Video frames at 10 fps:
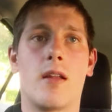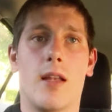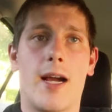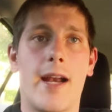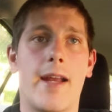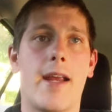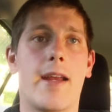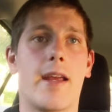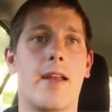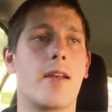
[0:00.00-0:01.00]

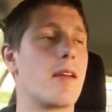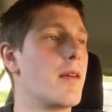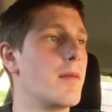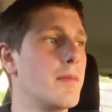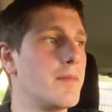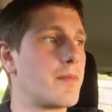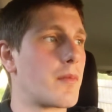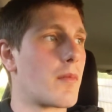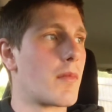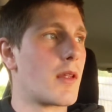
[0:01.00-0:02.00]
lighting and
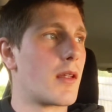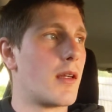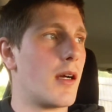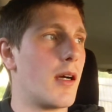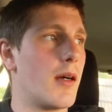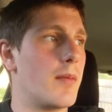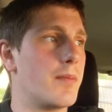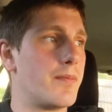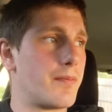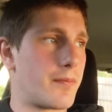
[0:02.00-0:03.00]
um,